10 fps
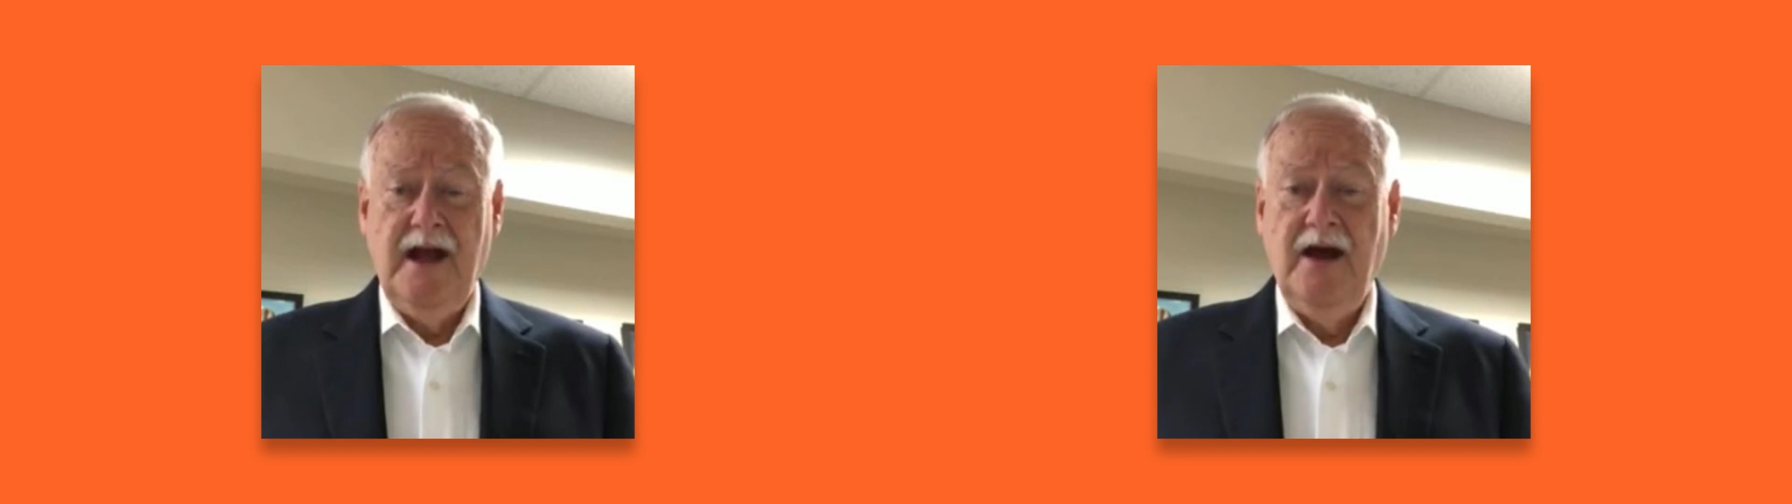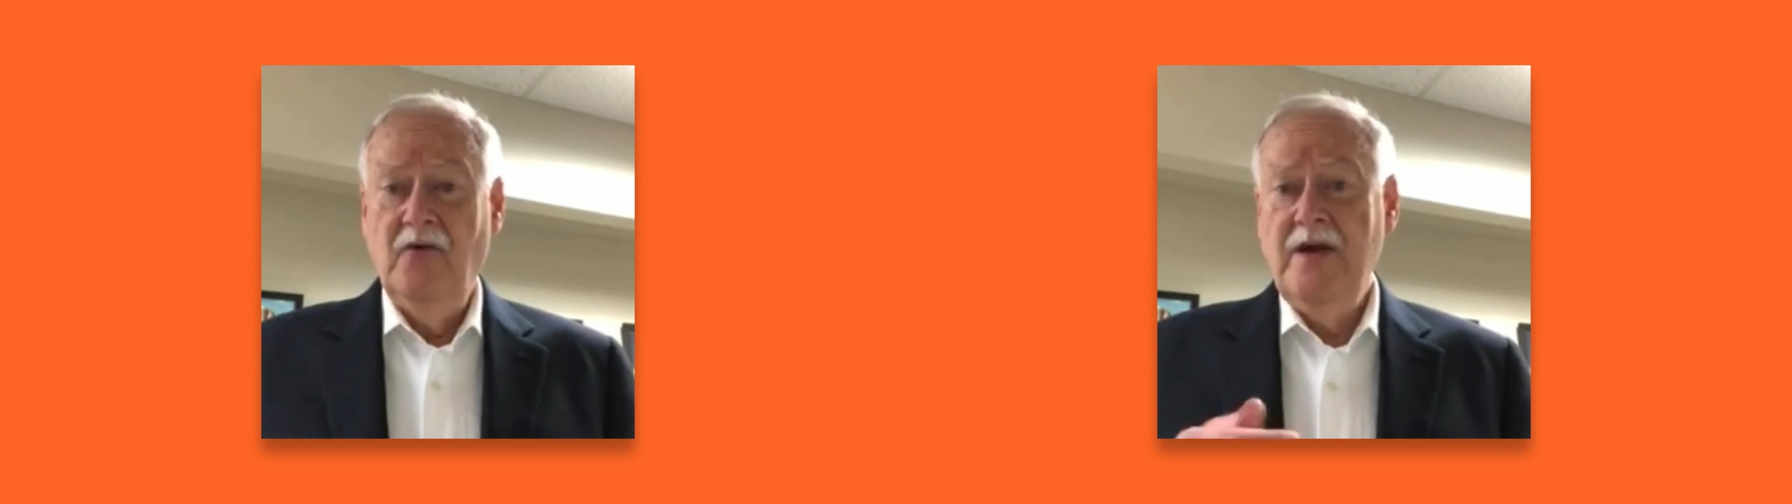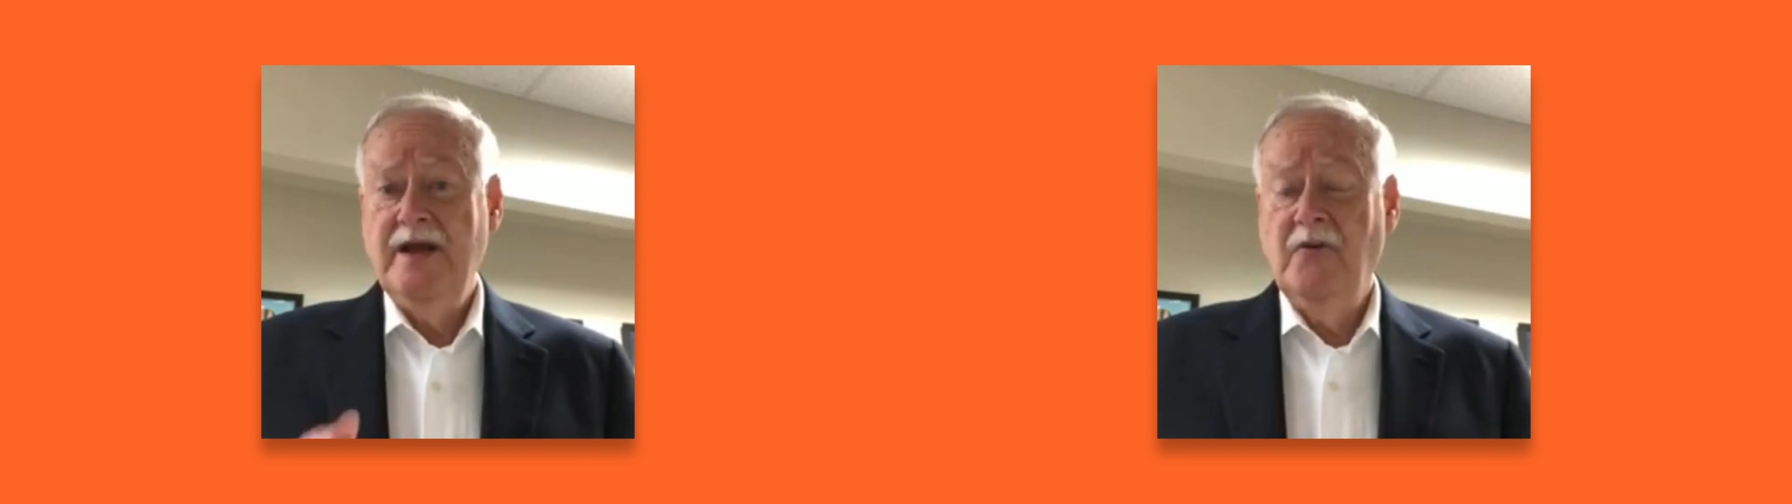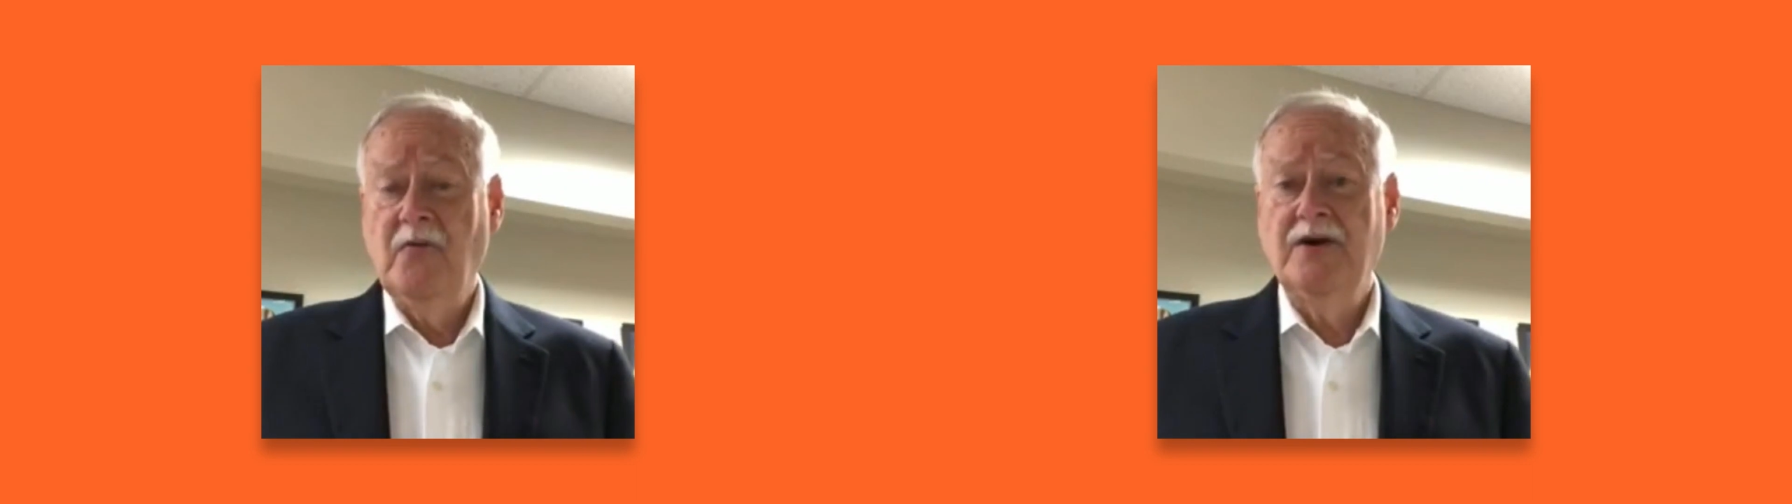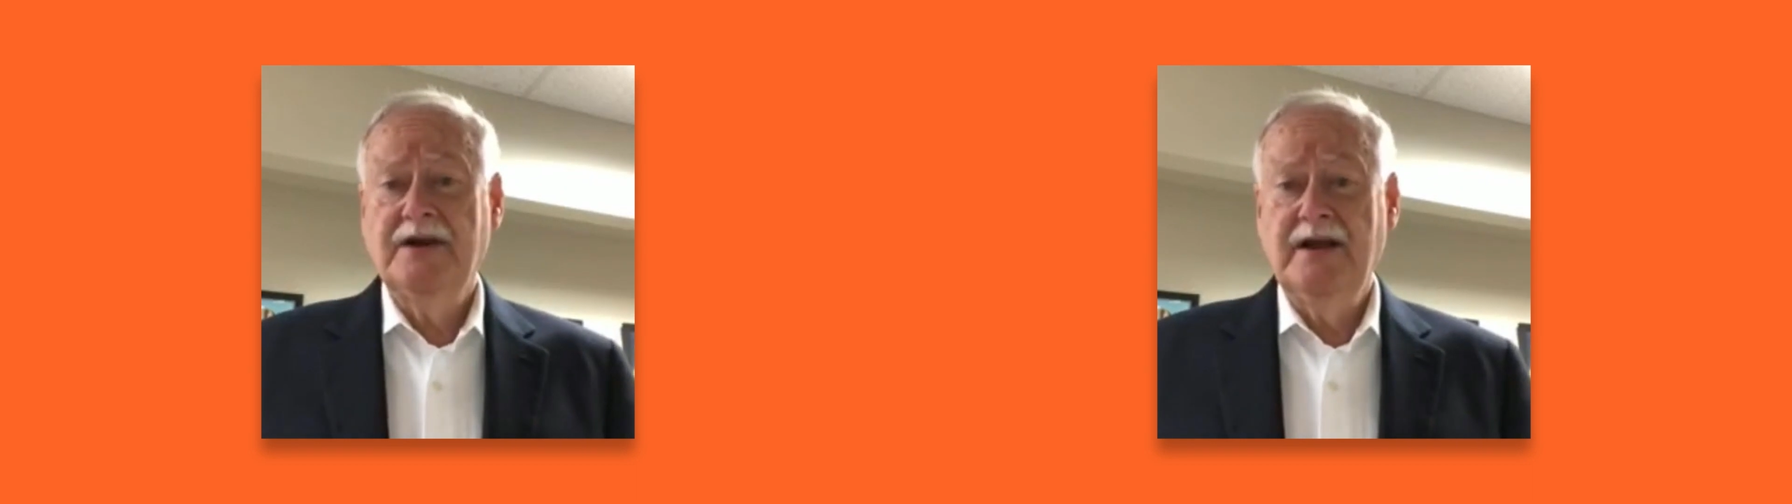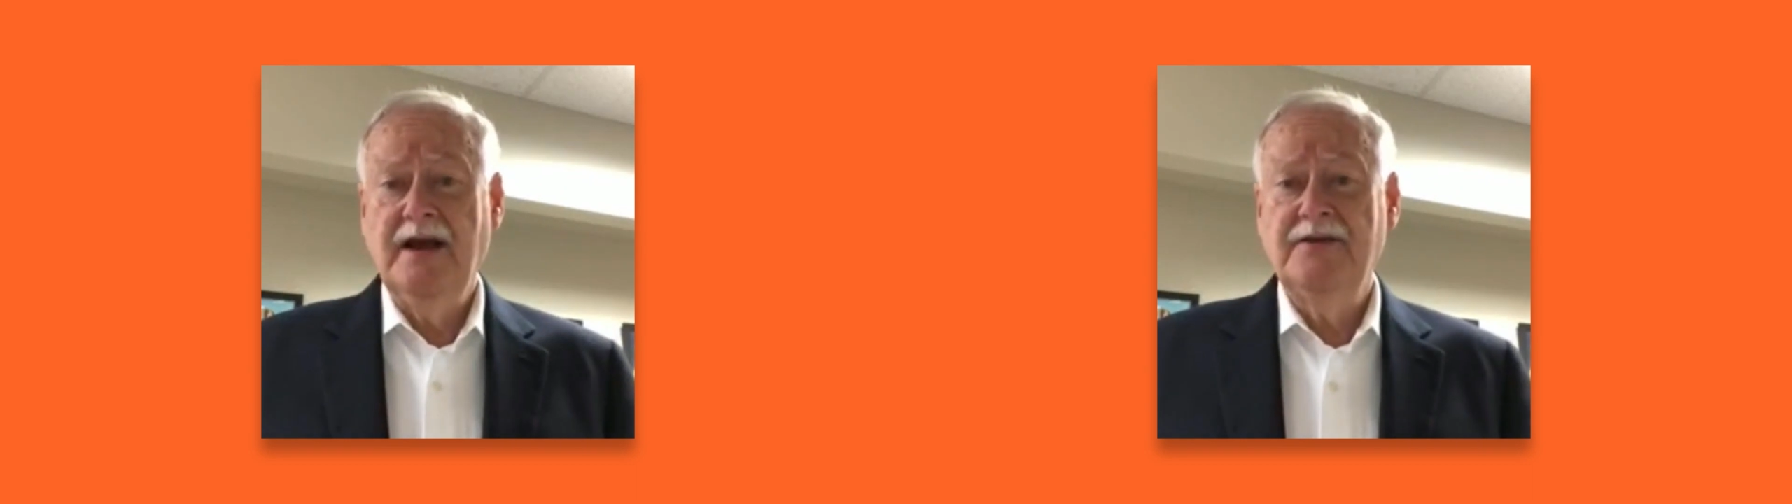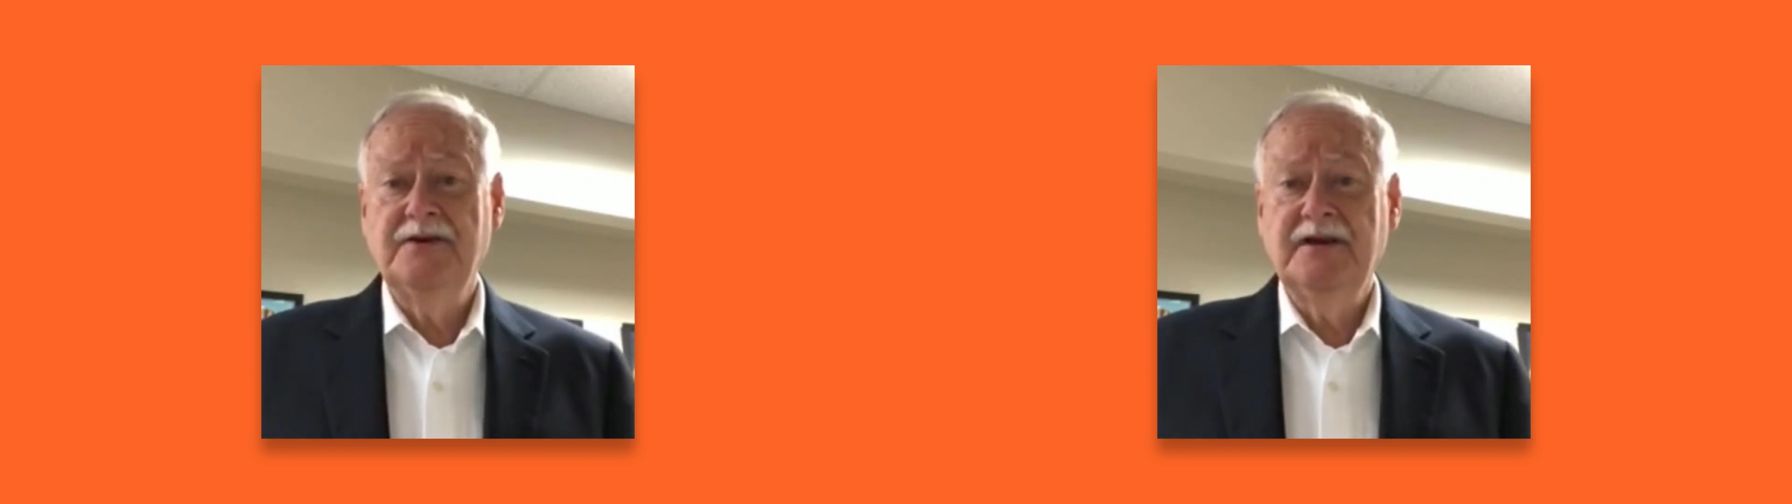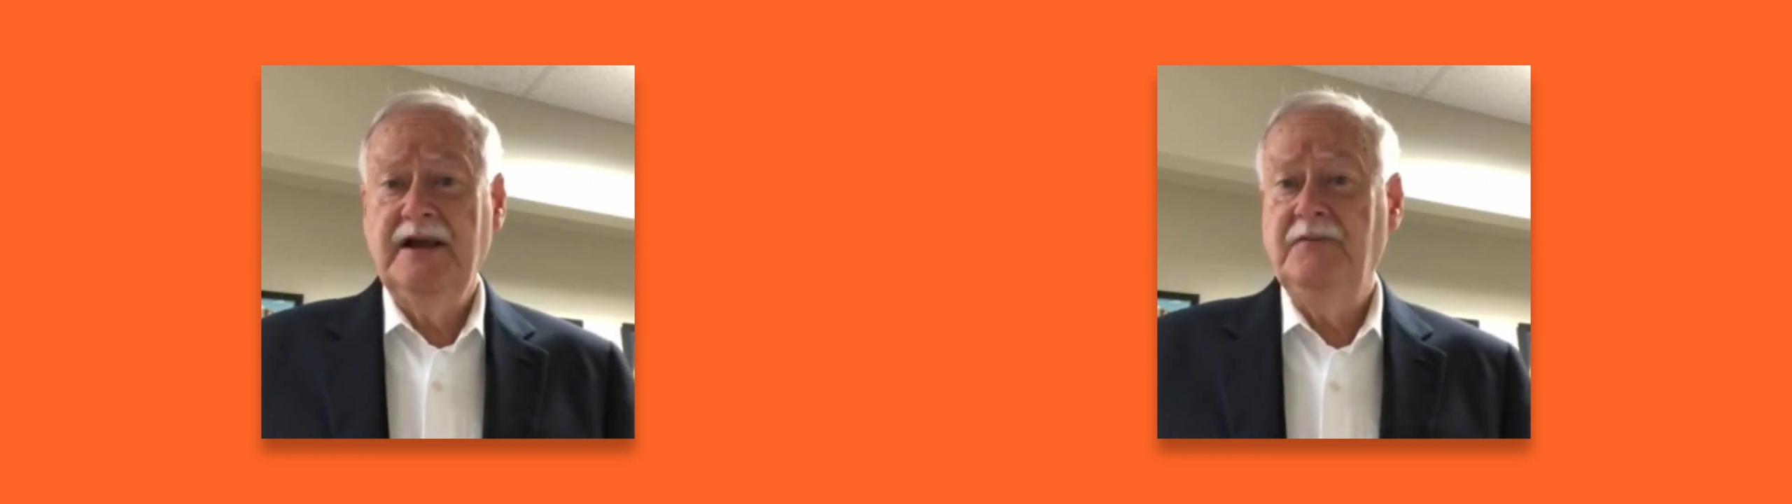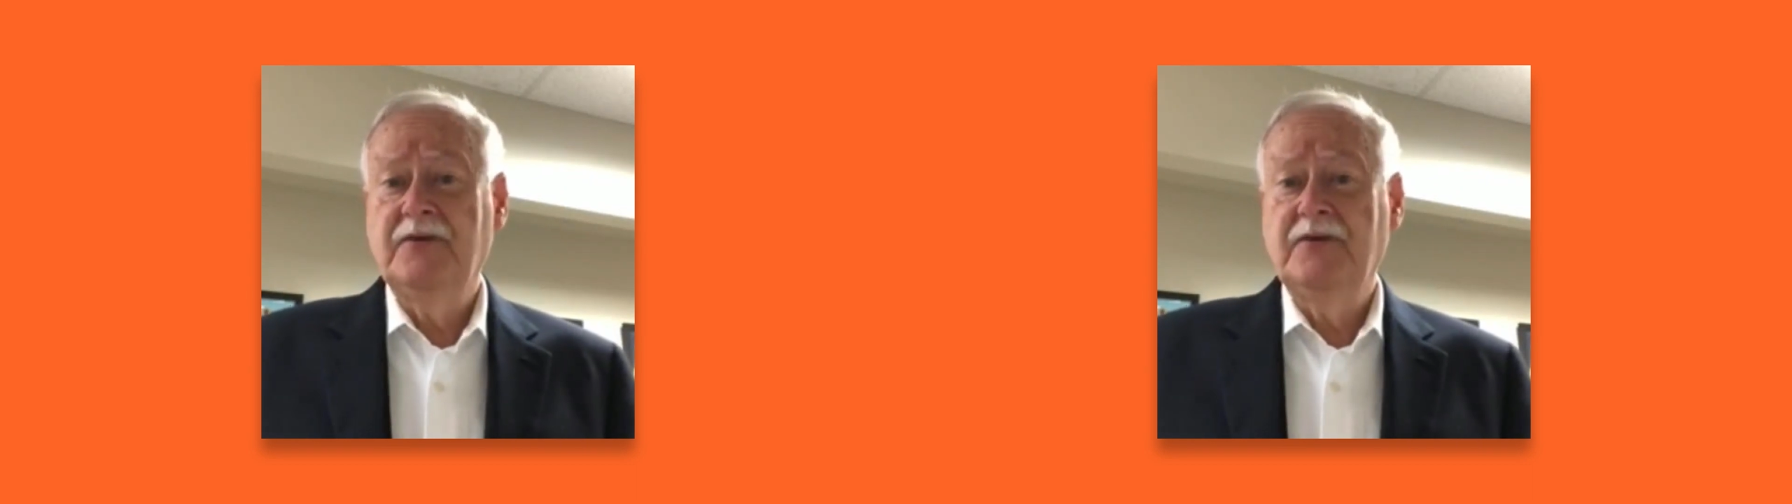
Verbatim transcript: How we can work together to keep